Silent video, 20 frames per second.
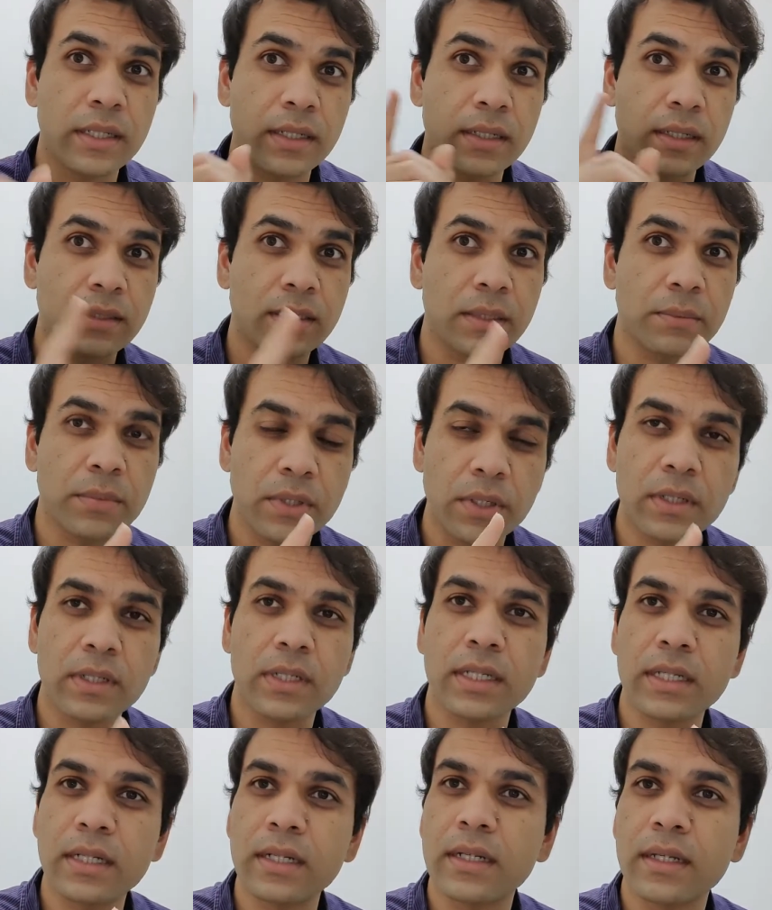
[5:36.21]
near the
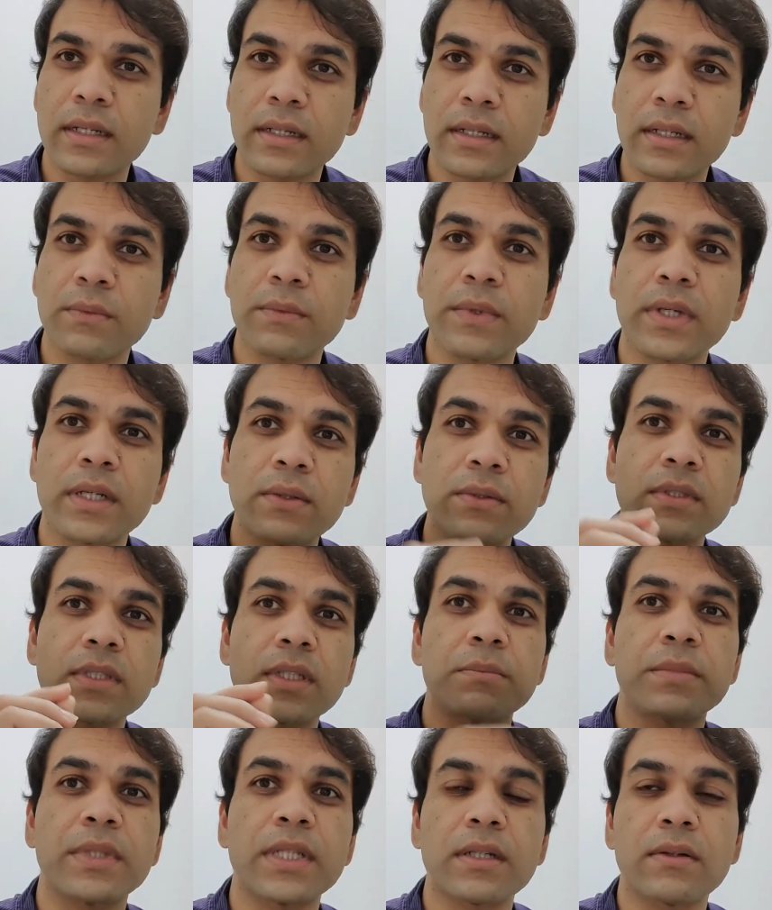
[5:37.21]
subcortical area, we do
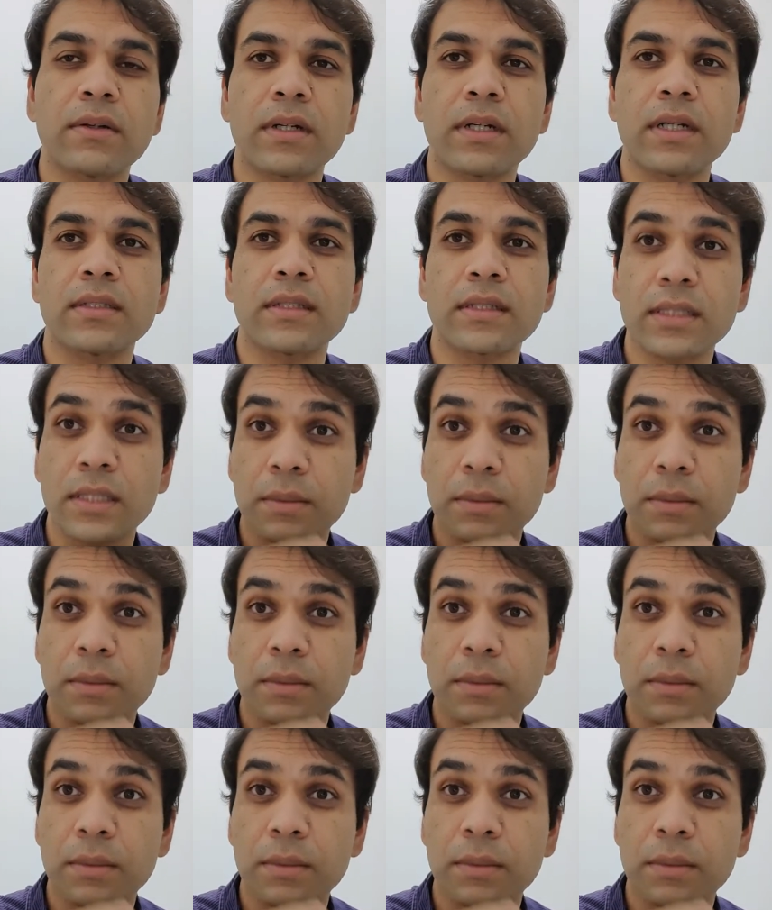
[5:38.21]
something called as a